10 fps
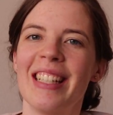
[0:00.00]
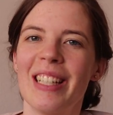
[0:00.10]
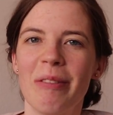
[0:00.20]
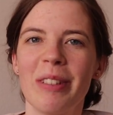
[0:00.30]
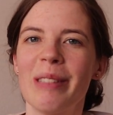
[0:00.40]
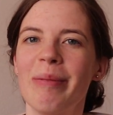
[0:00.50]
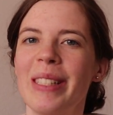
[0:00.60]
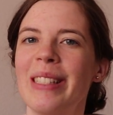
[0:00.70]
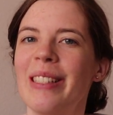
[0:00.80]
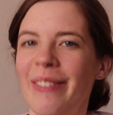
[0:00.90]
it was a
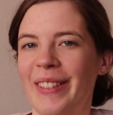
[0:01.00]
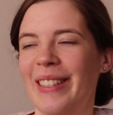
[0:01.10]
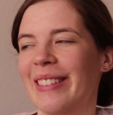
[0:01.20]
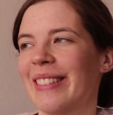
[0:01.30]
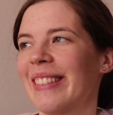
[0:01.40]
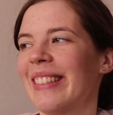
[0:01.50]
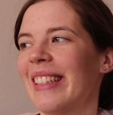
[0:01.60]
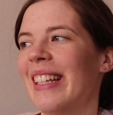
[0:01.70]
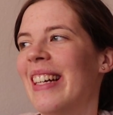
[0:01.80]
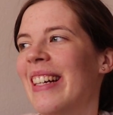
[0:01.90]
bit
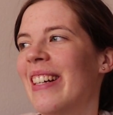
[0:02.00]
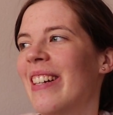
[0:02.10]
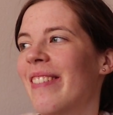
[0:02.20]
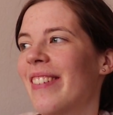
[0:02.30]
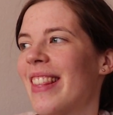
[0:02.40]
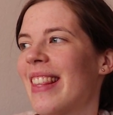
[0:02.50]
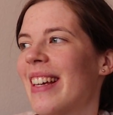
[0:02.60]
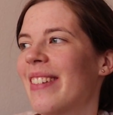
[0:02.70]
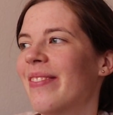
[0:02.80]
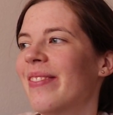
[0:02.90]
difficult with
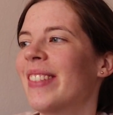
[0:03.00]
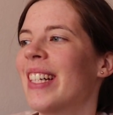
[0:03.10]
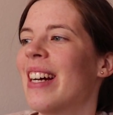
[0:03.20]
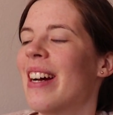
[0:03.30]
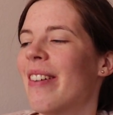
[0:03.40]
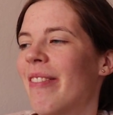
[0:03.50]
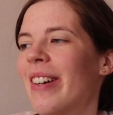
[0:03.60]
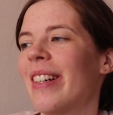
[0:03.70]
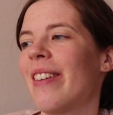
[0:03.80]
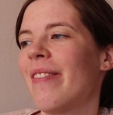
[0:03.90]
them,
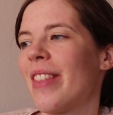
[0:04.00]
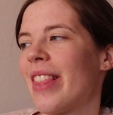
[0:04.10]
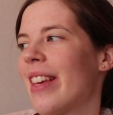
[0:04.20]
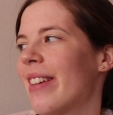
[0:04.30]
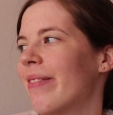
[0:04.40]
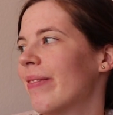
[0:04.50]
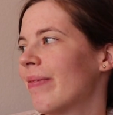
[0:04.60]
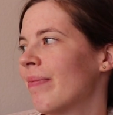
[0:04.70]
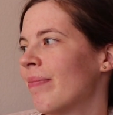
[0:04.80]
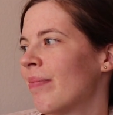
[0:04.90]
working with
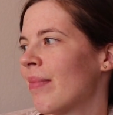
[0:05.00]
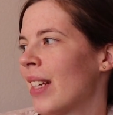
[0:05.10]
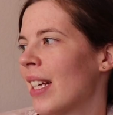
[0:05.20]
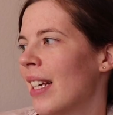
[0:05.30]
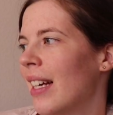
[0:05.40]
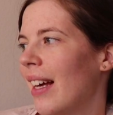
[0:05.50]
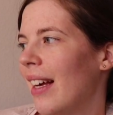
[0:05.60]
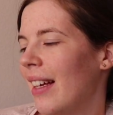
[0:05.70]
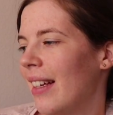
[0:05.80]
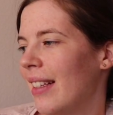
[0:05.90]
them,
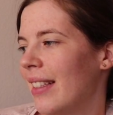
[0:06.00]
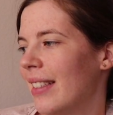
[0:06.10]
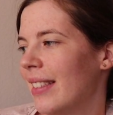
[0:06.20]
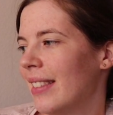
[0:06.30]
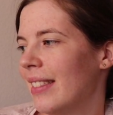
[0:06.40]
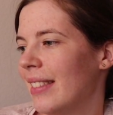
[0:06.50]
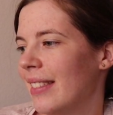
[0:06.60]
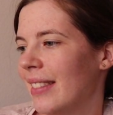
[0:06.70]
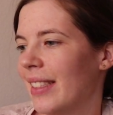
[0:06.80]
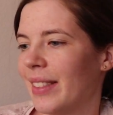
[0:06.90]

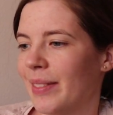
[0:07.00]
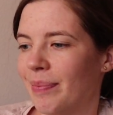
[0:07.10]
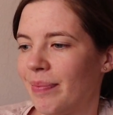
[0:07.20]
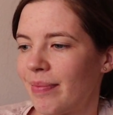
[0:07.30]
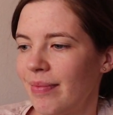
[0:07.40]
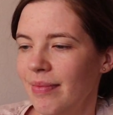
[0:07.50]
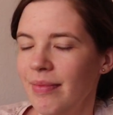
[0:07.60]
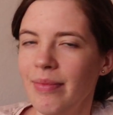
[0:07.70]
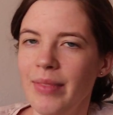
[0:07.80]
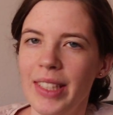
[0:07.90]
and yeah.
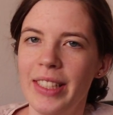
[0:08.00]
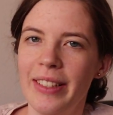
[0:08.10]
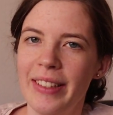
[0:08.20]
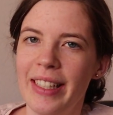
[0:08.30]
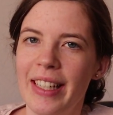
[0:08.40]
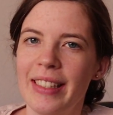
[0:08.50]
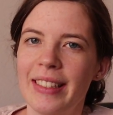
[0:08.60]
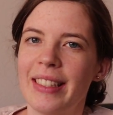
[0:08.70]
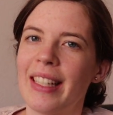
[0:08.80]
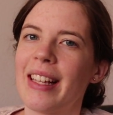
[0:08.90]
So I
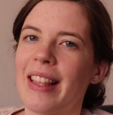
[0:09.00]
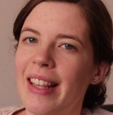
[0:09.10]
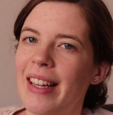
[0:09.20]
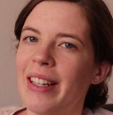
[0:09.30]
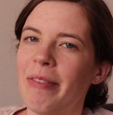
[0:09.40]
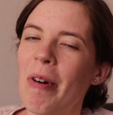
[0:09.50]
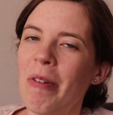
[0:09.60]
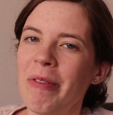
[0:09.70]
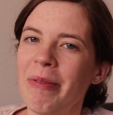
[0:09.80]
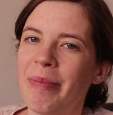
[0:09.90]
guess they
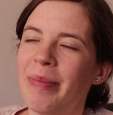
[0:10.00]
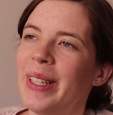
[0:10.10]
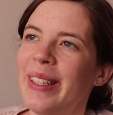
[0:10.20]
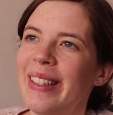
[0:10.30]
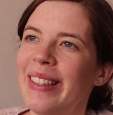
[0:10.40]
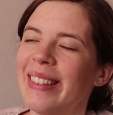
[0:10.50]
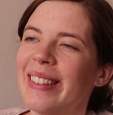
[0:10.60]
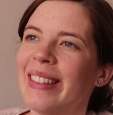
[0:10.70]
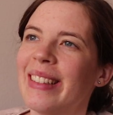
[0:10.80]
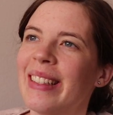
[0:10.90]
won't
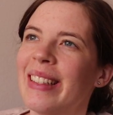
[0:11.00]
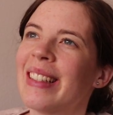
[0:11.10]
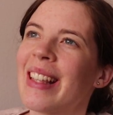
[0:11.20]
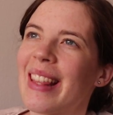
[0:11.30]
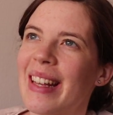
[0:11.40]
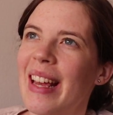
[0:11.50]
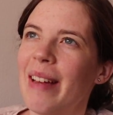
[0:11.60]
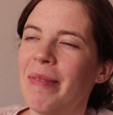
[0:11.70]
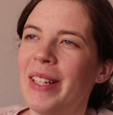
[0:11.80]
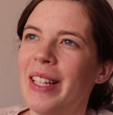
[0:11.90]
be that
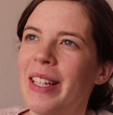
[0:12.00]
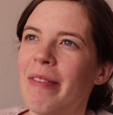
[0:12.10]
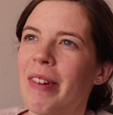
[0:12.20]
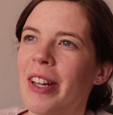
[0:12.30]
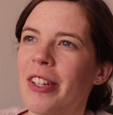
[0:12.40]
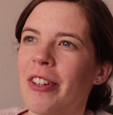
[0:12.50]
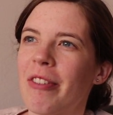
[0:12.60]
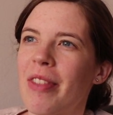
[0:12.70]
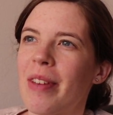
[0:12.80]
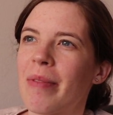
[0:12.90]
happy when I
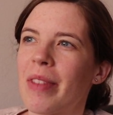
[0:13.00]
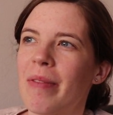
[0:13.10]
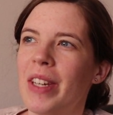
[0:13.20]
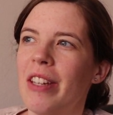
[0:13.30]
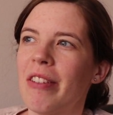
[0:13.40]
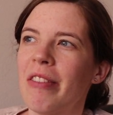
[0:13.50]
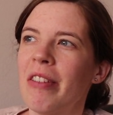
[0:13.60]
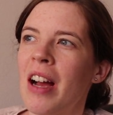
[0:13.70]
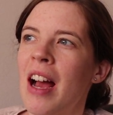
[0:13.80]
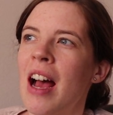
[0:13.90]
show them the video.